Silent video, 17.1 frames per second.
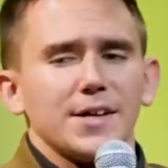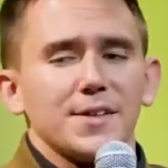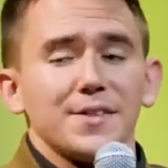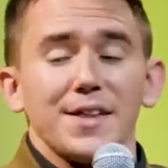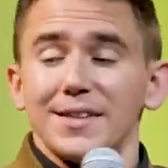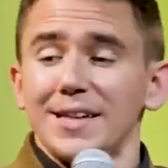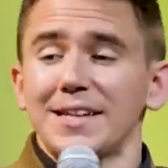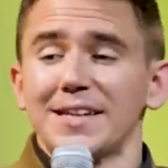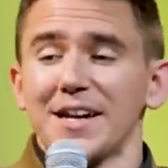
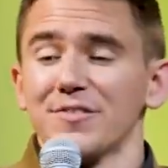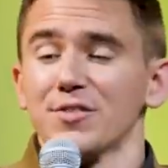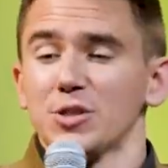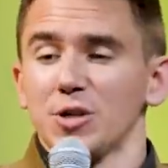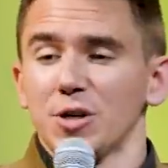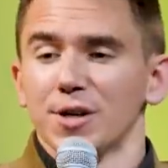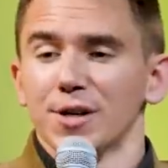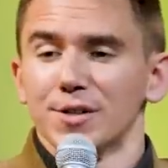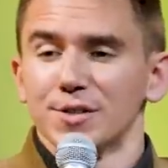then they never
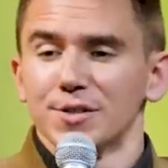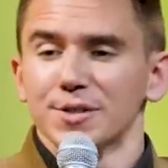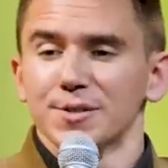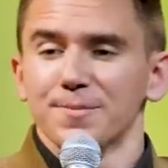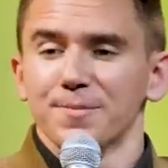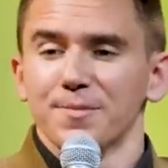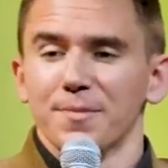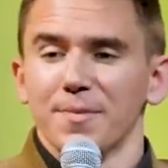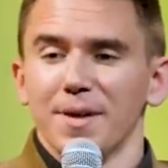learned.
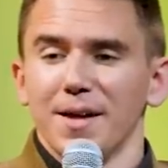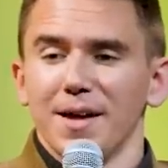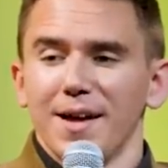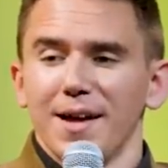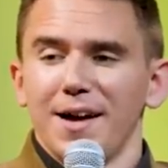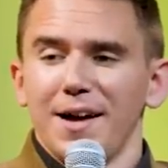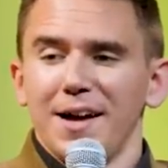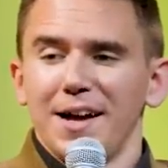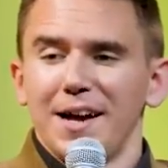
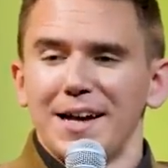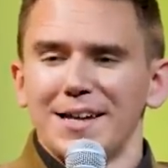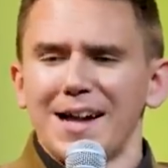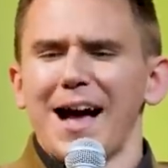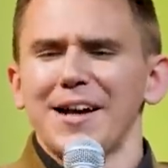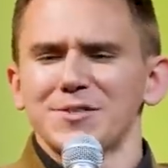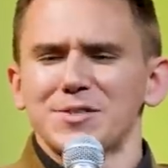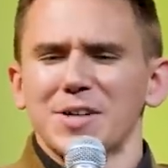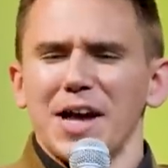In
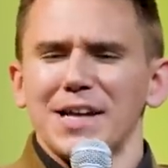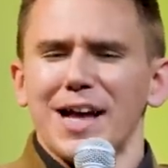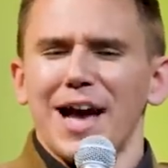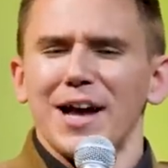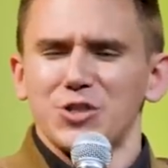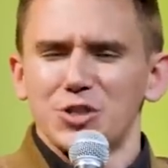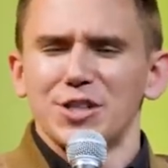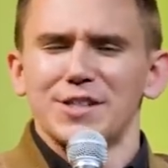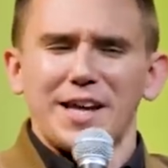hindsight, I
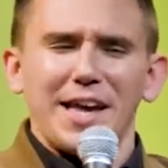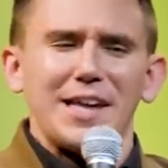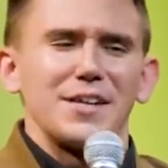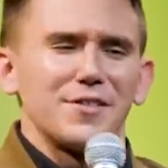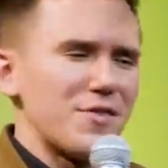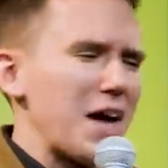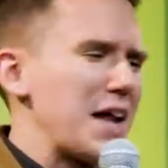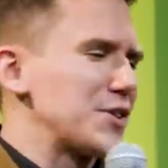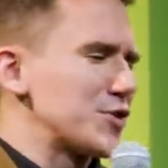should have taken
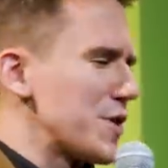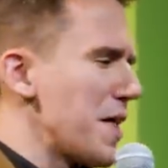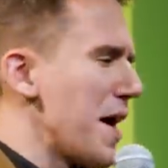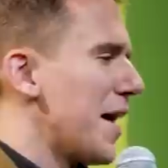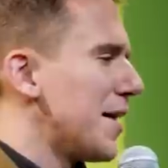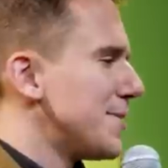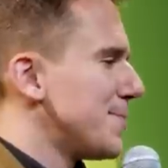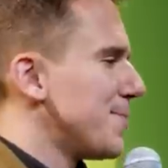advantage of that.